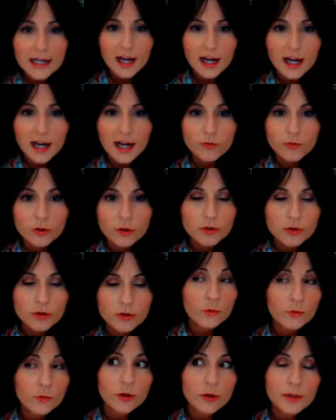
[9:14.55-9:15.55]
I have worn
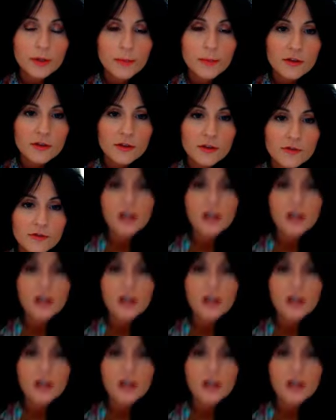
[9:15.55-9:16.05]
them in my other